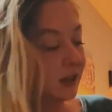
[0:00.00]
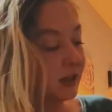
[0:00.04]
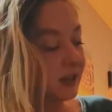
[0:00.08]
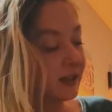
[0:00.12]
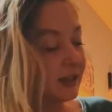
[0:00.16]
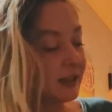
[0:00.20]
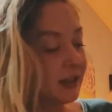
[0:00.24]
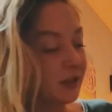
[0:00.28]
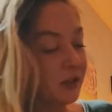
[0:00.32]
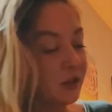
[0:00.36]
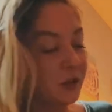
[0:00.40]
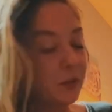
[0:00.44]

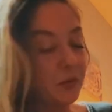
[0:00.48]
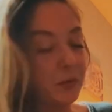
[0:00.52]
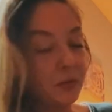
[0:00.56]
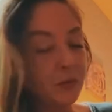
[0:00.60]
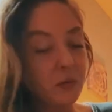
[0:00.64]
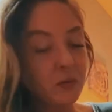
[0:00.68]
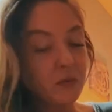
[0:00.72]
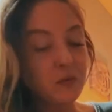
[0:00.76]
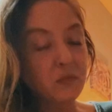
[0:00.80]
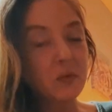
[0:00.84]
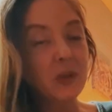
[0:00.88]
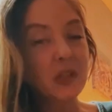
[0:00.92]

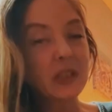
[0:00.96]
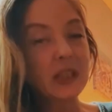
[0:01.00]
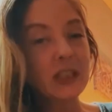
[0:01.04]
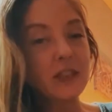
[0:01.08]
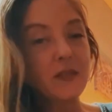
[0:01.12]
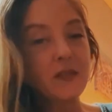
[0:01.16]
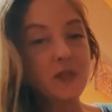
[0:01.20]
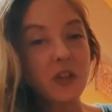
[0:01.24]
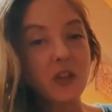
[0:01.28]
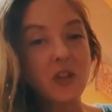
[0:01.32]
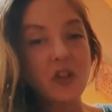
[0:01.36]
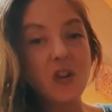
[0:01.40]
to really
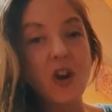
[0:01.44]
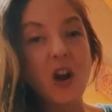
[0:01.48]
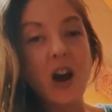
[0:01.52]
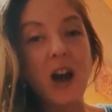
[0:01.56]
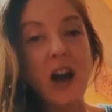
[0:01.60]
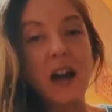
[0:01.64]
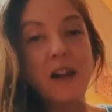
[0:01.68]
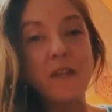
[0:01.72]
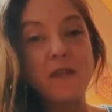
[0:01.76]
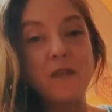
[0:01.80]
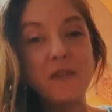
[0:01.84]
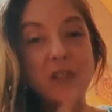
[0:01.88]
feel
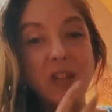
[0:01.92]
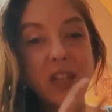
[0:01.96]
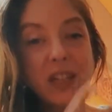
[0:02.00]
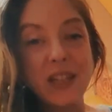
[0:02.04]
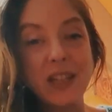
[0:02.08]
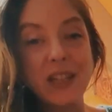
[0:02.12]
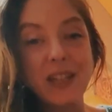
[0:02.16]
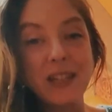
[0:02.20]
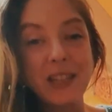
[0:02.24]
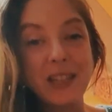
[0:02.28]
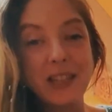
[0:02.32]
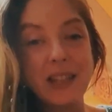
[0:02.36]

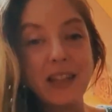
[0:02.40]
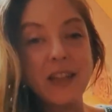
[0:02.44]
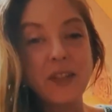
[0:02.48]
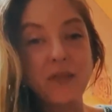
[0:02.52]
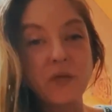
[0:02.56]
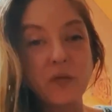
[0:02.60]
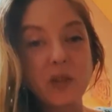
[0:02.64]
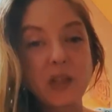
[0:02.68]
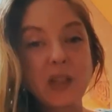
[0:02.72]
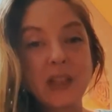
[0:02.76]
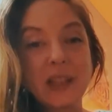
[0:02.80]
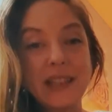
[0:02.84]
confident
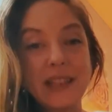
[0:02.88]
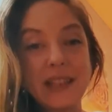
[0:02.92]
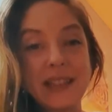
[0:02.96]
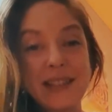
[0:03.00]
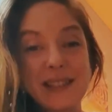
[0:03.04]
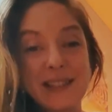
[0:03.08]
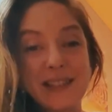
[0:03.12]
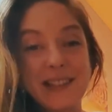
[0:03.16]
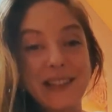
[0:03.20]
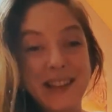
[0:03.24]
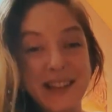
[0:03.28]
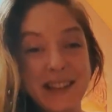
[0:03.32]
in
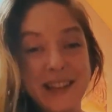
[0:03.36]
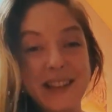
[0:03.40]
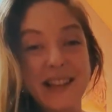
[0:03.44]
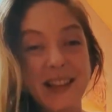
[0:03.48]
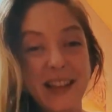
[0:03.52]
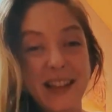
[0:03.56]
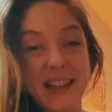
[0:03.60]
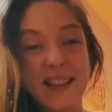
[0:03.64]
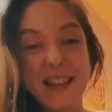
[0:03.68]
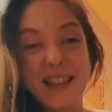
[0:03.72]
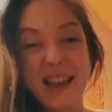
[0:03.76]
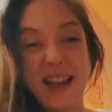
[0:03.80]
releasing
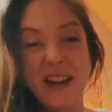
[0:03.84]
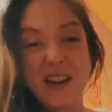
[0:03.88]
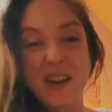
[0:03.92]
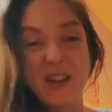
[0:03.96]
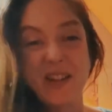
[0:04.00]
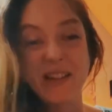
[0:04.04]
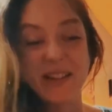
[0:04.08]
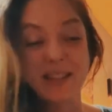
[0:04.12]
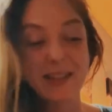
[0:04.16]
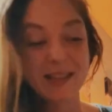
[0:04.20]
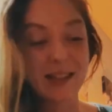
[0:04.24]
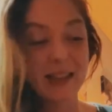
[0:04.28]
that
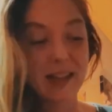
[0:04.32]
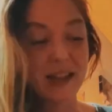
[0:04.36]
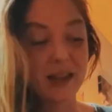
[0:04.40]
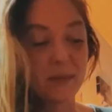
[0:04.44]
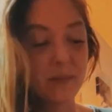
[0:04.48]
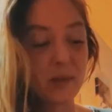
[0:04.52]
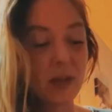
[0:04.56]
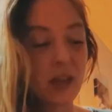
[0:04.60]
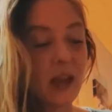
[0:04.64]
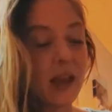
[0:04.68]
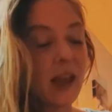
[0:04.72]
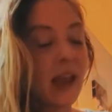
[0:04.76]

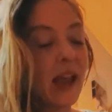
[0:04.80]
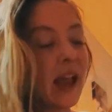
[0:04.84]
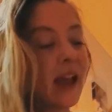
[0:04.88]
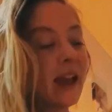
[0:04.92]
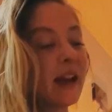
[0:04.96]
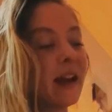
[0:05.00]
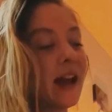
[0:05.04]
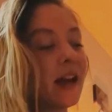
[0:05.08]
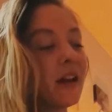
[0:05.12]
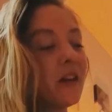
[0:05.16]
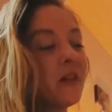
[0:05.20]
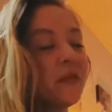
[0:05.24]
archetype.
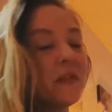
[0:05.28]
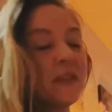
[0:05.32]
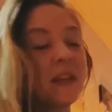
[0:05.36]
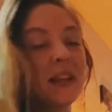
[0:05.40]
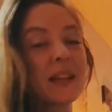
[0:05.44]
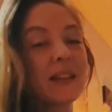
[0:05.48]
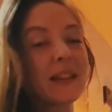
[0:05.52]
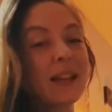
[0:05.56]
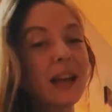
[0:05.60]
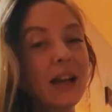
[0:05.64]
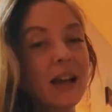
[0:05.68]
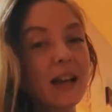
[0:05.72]
And I don't
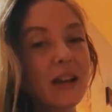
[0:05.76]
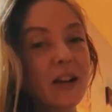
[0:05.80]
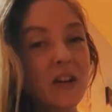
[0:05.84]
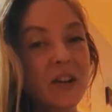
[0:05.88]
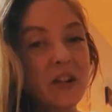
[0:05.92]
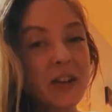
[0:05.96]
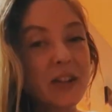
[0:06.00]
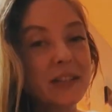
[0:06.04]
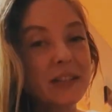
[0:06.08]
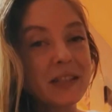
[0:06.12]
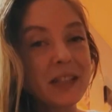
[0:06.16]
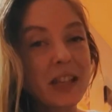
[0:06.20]
think that
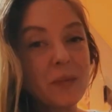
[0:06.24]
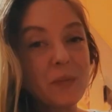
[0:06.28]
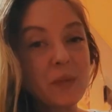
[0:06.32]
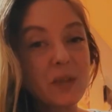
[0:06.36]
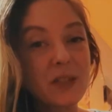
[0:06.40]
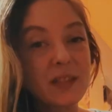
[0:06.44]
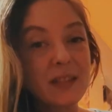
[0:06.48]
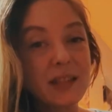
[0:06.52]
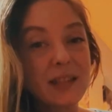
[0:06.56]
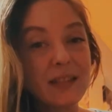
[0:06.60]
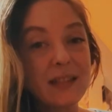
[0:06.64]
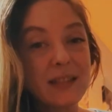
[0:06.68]
archetype
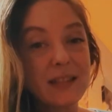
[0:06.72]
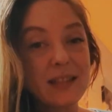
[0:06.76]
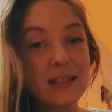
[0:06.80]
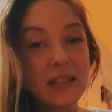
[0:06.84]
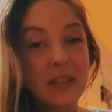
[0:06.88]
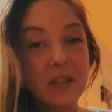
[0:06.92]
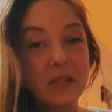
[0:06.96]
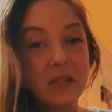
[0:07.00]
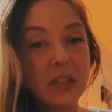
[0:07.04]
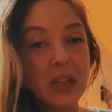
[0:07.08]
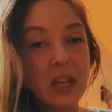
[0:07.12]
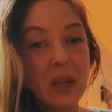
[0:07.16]
is
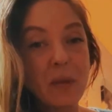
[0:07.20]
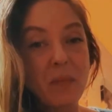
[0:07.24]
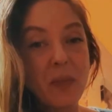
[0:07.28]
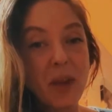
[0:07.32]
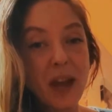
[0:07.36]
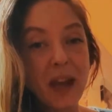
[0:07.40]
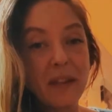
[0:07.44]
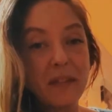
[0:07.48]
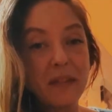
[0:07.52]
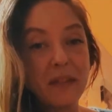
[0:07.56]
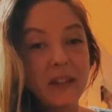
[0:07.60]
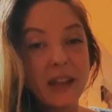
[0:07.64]
necessarily a
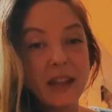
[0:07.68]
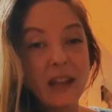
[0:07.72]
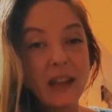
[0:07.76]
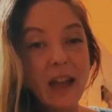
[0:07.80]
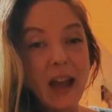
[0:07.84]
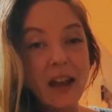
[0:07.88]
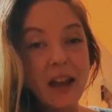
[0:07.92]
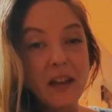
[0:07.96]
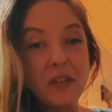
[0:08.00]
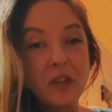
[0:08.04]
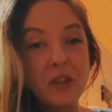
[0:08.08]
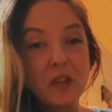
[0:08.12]
bad thing
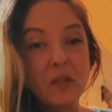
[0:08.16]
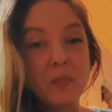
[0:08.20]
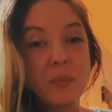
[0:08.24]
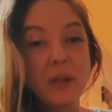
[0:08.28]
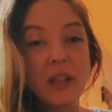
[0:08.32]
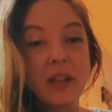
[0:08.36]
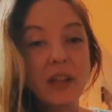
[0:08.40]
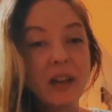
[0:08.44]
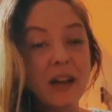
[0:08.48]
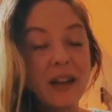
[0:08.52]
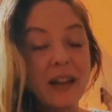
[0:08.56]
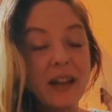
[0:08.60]
either,
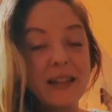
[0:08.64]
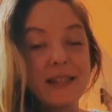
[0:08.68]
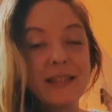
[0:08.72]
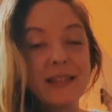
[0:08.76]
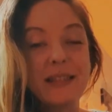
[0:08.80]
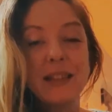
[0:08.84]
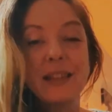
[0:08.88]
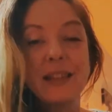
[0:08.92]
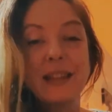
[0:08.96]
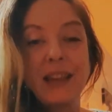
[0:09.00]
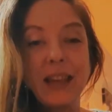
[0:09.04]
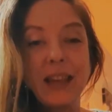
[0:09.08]
because
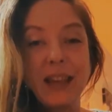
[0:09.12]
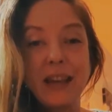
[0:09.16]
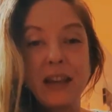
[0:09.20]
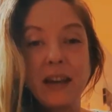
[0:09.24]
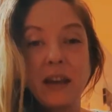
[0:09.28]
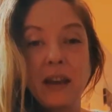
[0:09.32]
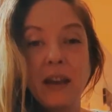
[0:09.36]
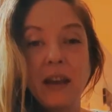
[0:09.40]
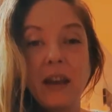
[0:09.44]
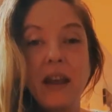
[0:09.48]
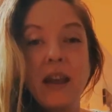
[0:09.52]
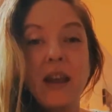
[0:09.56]

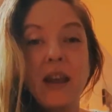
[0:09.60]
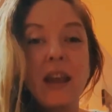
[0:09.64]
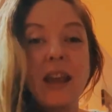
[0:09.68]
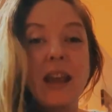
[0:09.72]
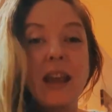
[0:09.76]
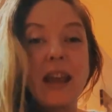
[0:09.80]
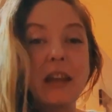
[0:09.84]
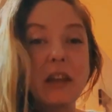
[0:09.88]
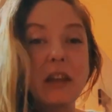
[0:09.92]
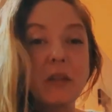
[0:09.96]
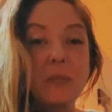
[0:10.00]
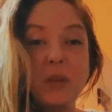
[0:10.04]
again,
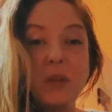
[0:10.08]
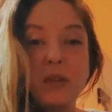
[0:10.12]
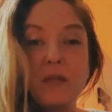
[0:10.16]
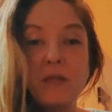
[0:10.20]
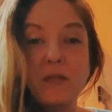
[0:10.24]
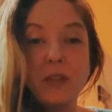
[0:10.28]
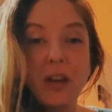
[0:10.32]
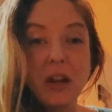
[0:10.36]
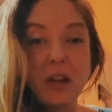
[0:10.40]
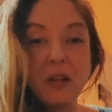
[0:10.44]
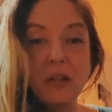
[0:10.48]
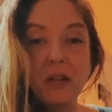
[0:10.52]
it can be
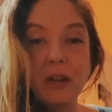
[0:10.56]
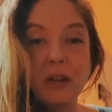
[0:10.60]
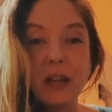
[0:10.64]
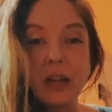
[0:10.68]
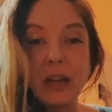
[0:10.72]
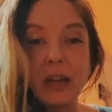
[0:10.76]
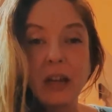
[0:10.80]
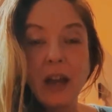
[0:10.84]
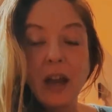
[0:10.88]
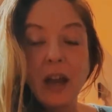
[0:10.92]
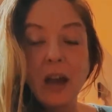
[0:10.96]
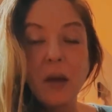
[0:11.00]

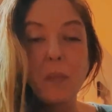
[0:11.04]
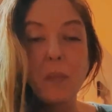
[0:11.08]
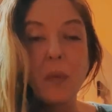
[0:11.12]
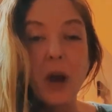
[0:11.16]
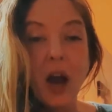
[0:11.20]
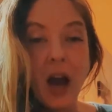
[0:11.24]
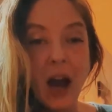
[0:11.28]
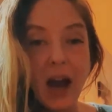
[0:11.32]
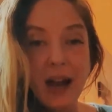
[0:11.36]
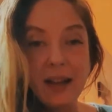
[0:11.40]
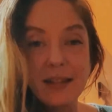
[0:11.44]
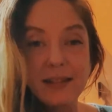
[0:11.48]
very
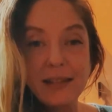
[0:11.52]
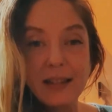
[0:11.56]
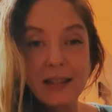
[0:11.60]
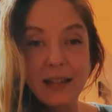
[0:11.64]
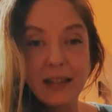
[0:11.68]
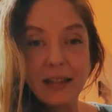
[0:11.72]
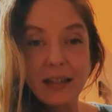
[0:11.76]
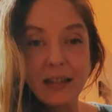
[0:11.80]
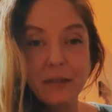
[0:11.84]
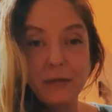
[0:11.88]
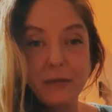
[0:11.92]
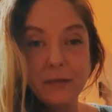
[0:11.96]

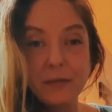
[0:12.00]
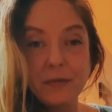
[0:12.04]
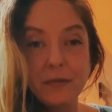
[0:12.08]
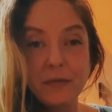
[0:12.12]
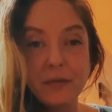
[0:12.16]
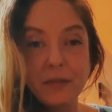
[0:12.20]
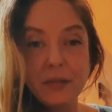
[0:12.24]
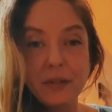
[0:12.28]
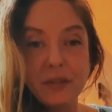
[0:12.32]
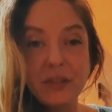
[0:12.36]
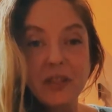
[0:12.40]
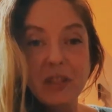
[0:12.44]
positive
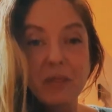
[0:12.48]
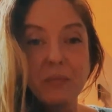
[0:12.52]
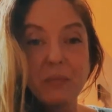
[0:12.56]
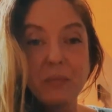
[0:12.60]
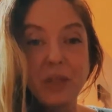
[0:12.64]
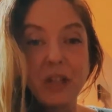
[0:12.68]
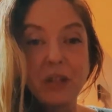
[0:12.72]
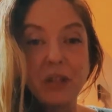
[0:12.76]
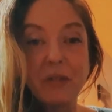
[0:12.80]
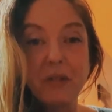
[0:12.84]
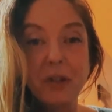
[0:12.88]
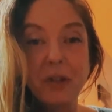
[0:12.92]
to
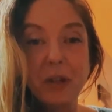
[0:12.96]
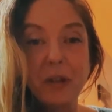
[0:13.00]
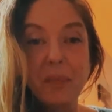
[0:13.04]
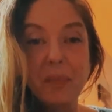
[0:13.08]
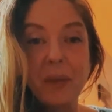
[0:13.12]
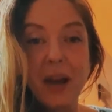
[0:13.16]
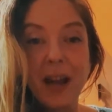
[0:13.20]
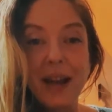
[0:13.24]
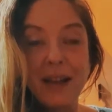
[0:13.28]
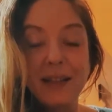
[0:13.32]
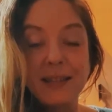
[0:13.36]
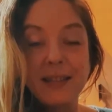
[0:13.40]
mirror
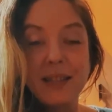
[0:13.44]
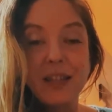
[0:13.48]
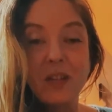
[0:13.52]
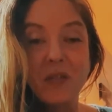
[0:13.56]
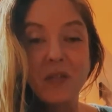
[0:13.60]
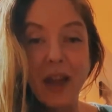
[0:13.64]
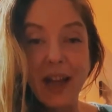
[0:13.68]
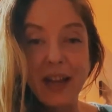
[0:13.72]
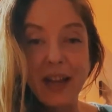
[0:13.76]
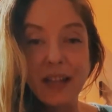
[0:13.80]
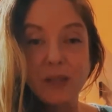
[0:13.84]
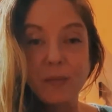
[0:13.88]
positive
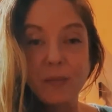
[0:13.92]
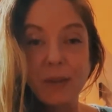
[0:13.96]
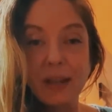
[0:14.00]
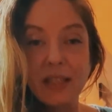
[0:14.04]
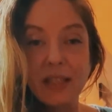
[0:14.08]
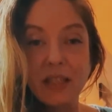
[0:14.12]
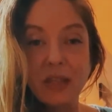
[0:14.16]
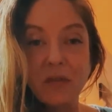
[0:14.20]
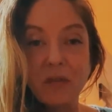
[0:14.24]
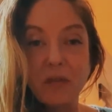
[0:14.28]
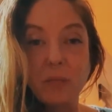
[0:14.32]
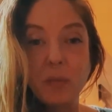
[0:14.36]

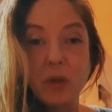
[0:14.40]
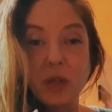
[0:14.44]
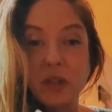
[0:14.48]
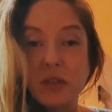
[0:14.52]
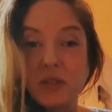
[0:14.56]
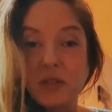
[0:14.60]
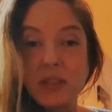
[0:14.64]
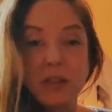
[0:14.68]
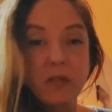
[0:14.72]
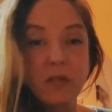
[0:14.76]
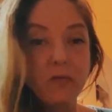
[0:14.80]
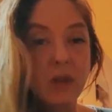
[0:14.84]
aspects of a
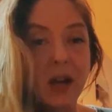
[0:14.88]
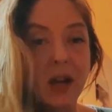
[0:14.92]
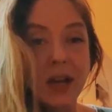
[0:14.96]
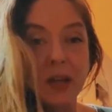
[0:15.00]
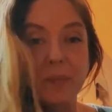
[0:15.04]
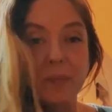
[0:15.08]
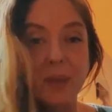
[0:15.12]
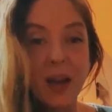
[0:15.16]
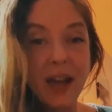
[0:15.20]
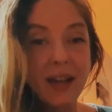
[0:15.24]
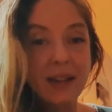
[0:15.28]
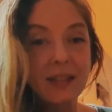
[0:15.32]
person right
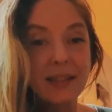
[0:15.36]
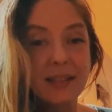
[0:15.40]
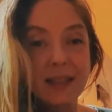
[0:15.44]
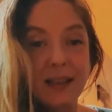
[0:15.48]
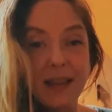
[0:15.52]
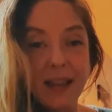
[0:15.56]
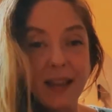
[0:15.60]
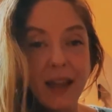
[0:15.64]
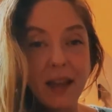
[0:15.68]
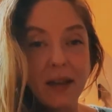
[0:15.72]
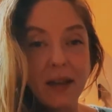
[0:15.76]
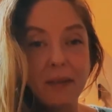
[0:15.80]
back to
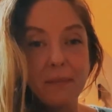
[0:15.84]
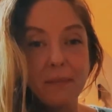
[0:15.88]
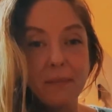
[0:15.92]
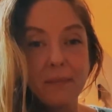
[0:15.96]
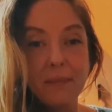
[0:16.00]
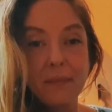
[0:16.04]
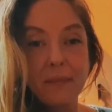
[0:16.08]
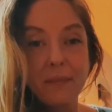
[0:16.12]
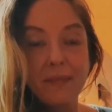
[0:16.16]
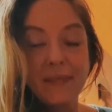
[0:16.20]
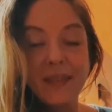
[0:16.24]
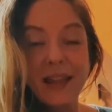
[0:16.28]
them.
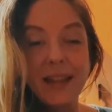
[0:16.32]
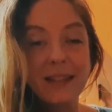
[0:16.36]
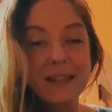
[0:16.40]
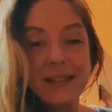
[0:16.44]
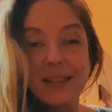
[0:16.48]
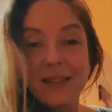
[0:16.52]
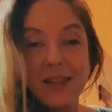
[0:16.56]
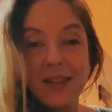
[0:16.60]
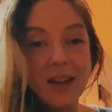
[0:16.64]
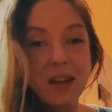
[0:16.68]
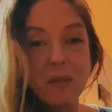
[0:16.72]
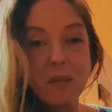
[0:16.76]
That's
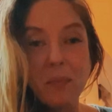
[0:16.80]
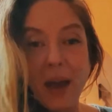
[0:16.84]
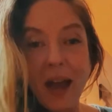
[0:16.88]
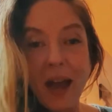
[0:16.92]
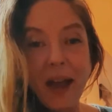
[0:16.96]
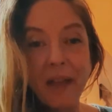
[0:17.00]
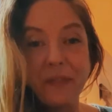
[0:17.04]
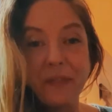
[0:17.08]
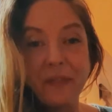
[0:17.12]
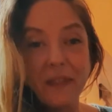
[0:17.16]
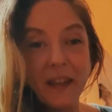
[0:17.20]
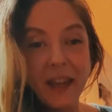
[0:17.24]
not a
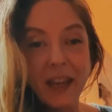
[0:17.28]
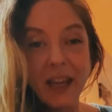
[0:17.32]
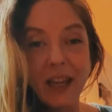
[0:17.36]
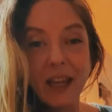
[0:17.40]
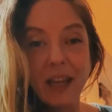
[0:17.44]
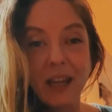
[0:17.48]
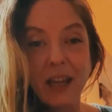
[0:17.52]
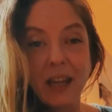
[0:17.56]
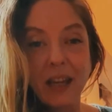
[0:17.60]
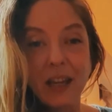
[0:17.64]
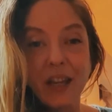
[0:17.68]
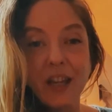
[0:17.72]
bad
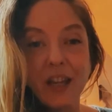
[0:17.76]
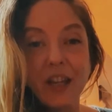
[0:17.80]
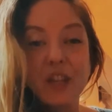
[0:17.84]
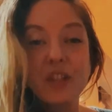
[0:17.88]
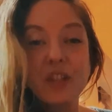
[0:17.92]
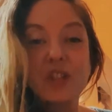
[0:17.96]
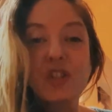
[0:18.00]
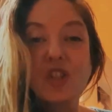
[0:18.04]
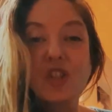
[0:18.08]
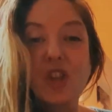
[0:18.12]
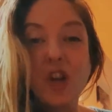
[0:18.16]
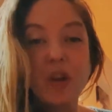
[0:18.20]
thing.
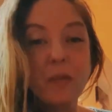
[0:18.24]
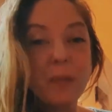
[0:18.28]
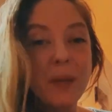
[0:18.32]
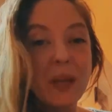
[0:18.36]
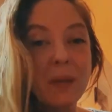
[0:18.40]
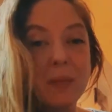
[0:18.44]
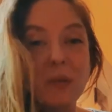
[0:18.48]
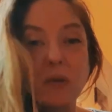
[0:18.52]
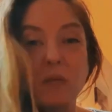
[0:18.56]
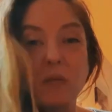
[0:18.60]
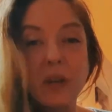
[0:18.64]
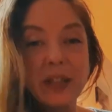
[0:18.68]
Show
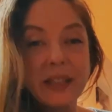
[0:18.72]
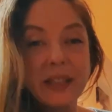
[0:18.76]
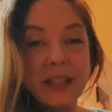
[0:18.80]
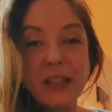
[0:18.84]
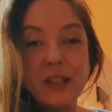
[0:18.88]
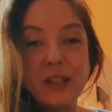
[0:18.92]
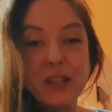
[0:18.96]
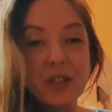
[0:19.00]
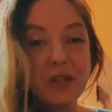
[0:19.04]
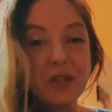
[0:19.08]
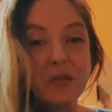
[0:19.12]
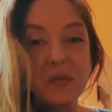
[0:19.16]
people what they
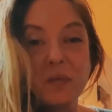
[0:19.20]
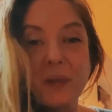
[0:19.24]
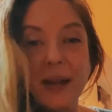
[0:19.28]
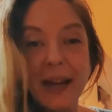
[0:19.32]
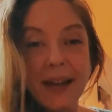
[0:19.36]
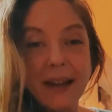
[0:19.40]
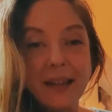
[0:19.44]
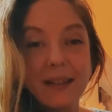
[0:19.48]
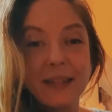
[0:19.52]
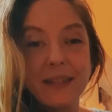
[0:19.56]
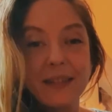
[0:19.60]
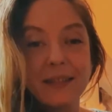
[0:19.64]
do
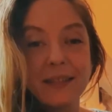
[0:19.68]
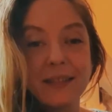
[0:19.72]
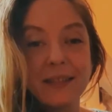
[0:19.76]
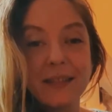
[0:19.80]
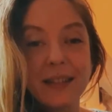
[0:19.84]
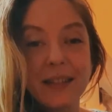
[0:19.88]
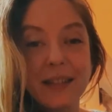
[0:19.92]
well.